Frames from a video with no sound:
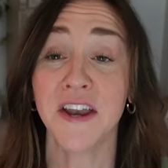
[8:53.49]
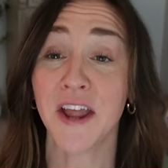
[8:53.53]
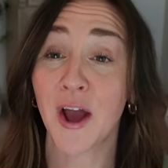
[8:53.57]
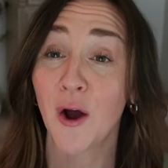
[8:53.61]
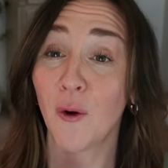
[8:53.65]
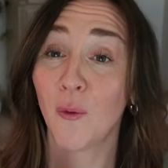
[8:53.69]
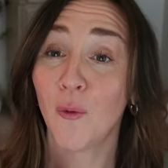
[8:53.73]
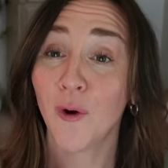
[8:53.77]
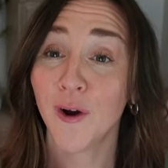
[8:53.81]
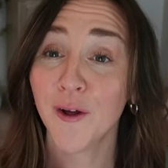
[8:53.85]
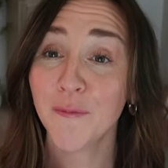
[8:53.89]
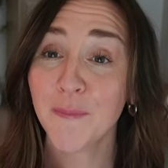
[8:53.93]

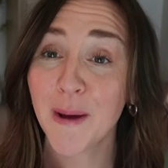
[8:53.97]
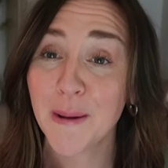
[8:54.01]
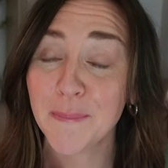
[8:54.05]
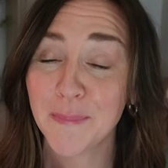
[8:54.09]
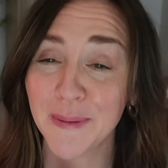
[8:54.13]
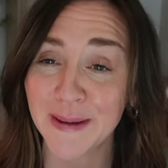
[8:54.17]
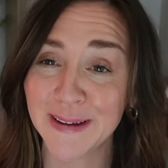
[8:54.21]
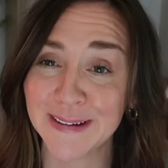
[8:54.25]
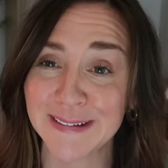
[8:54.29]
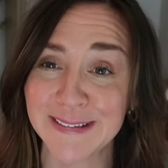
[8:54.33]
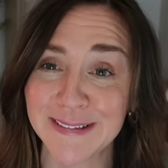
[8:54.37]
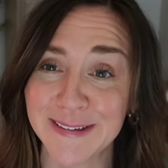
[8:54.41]
Now, one of my
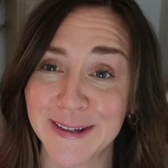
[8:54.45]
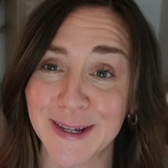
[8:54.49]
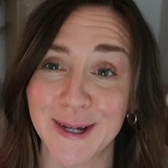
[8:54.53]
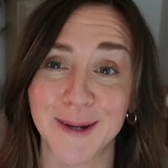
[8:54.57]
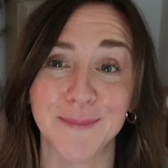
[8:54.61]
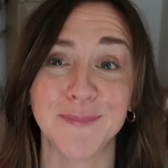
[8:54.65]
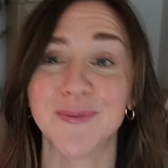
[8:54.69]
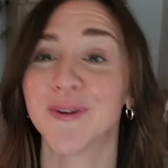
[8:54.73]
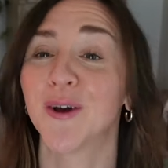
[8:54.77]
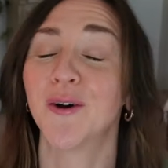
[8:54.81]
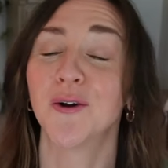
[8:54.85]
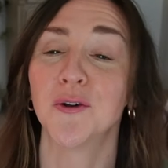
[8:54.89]
biggest
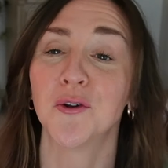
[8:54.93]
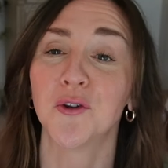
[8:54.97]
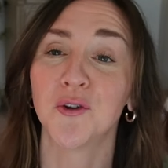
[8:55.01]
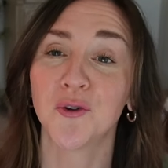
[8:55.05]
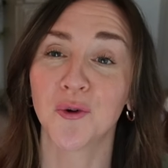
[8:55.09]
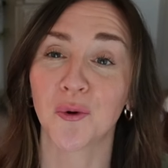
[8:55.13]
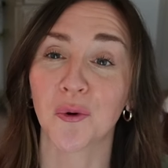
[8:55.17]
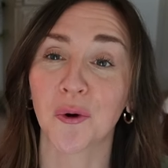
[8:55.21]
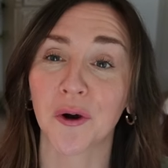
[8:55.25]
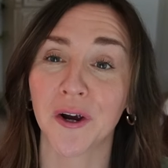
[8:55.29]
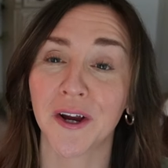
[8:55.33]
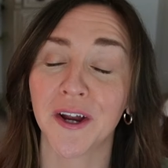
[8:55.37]
tips on
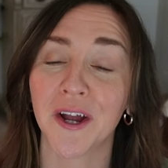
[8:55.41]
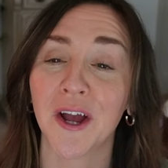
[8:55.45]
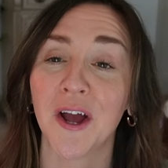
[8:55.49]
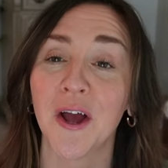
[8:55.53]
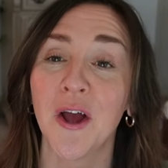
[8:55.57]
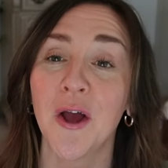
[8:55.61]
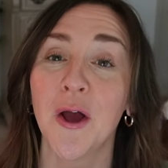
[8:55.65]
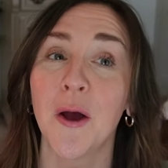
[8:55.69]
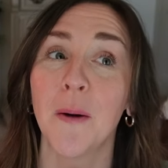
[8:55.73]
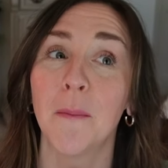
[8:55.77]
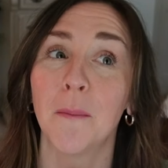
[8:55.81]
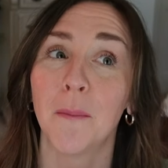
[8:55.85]
storing
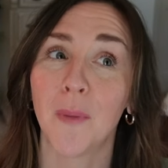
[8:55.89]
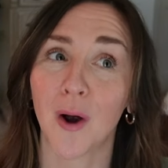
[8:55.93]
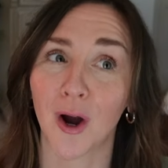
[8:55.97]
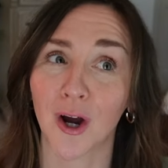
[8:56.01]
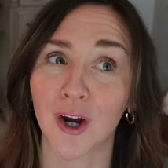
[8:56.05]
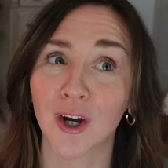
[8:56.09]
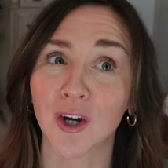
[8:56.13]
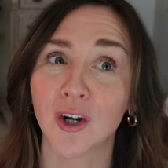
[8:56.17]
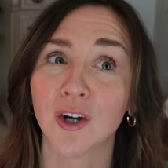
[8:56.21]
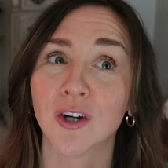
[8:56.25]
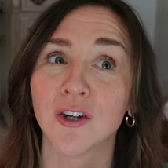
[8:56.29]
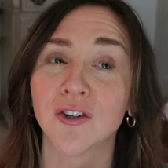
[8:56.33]

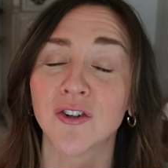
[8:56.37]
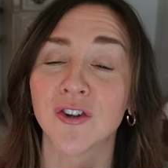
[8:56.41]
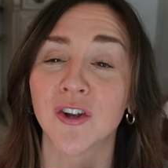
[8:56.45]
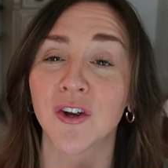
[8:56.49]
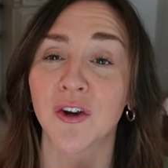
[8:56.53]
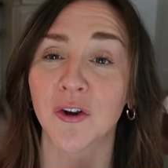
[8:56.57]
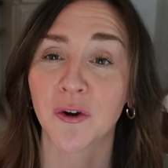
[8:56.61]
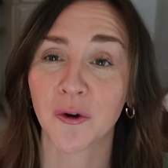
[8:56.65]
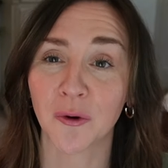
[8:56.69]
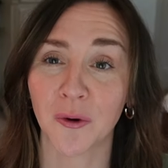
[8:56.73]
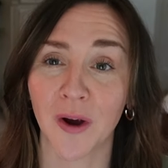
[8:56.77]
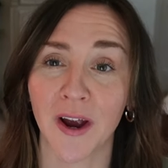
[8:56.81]
markers,
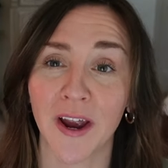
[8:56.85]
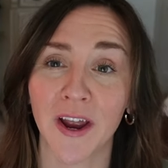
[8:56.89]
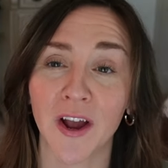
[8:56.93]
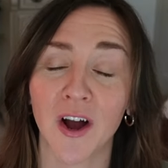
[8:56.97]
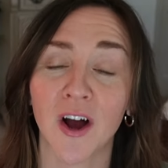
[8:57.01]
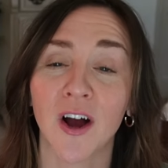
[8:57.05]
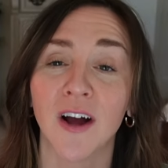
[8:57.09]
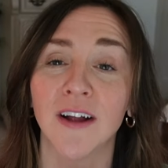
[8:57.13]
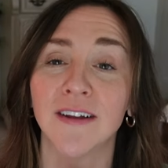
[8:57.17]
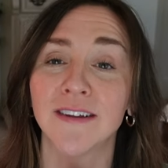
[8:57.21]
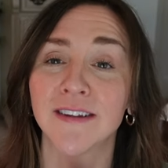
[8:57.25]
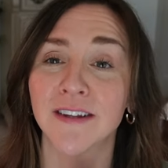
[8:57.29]

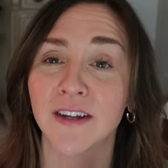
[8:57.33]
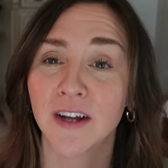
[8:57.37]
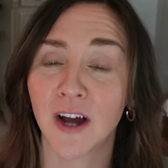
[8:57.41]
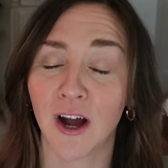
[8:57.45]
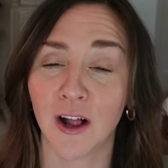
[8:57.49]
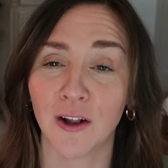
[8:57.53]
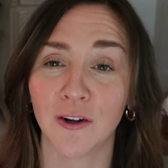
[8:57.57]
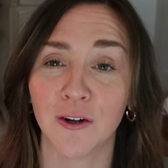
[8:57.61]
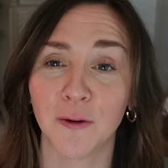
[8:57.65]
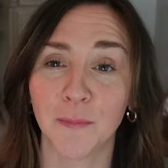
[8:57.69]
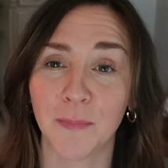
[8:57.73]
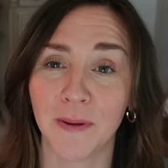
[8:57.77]
crayons,
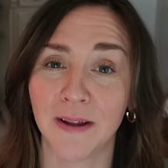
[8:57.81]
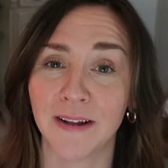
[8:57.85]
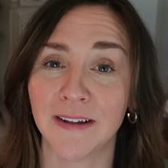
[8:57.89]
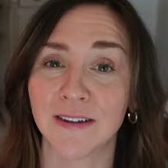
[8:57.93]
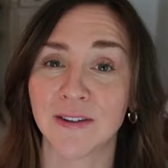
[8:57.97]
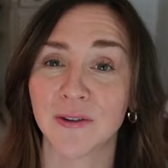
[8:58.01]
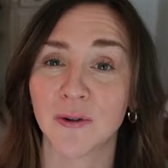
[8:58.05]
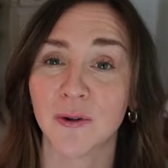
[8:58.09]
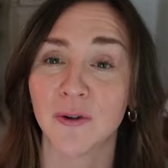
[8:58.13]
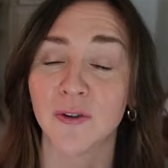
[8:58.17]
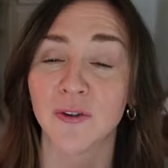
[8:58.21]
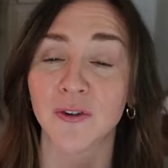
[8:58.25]
colored
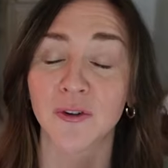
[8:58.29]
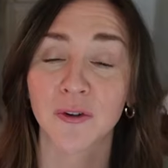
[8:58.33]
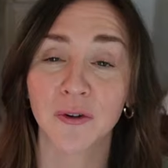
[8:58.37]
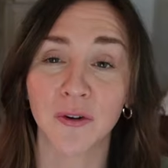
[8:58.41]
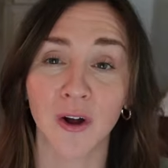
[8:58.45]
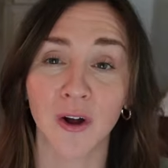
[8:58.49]
pencils,